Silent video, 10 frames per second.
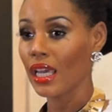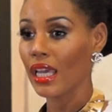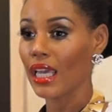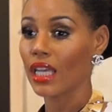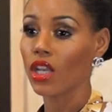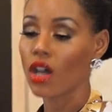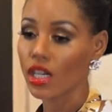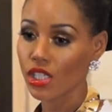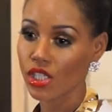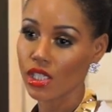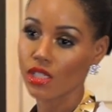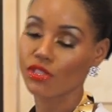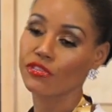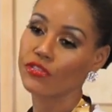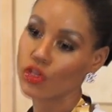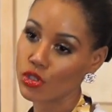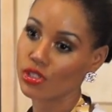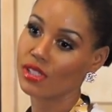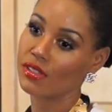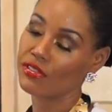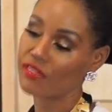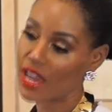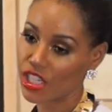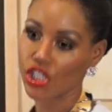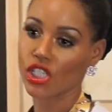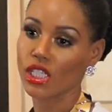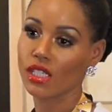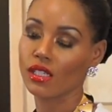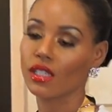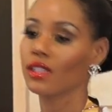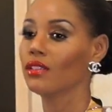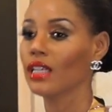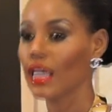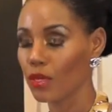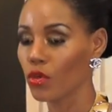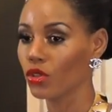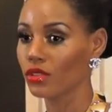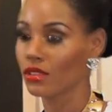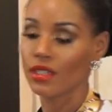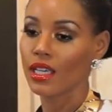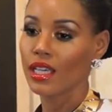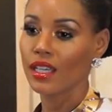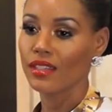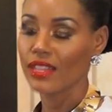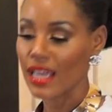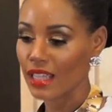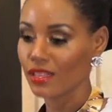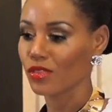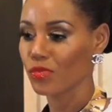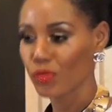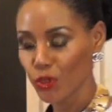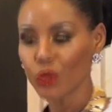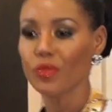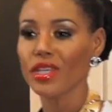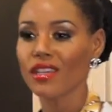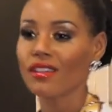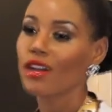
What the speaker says: and launch his first fashion labels that blew me